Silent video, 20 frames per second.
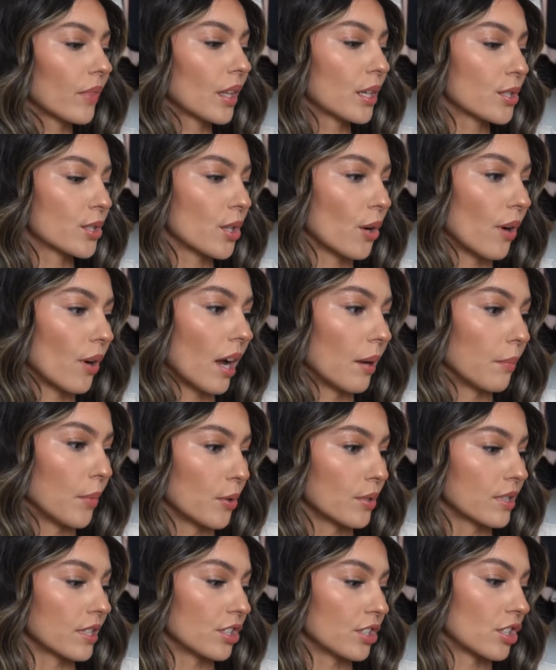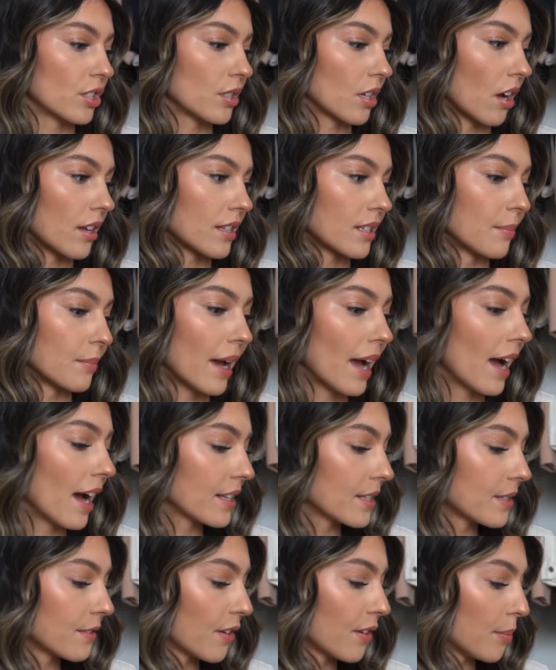So I mostly just got some
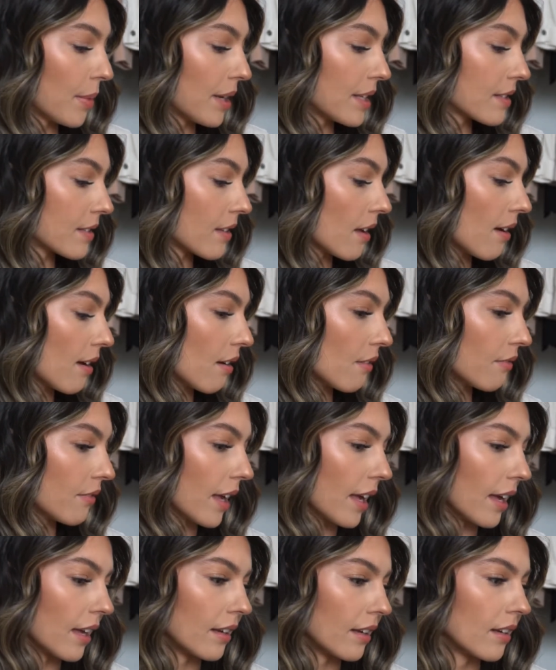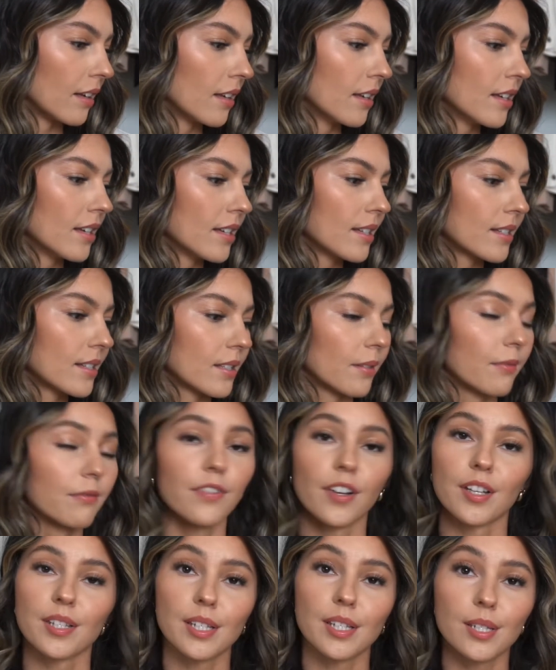hats for myself and some
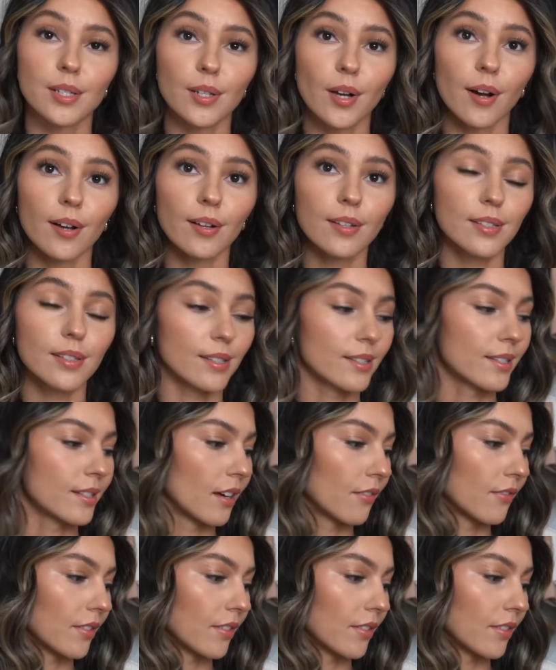fuzzy socks and stuff.